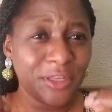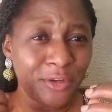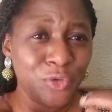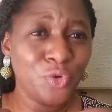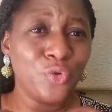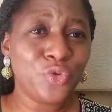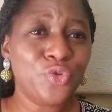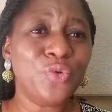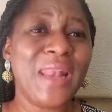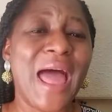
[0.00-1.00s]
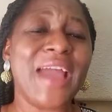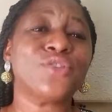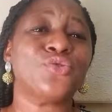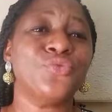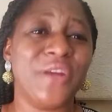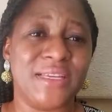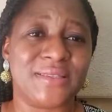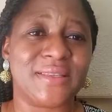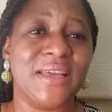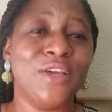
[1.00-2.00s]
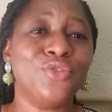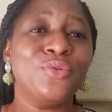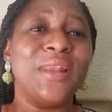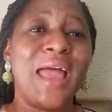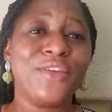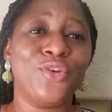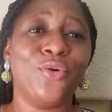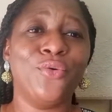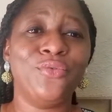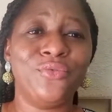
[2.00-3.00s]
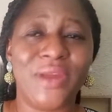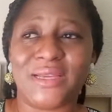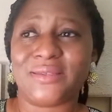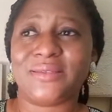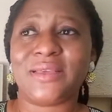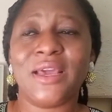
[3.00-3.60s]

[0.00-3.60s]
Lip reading: You like to rest, you like your own rest,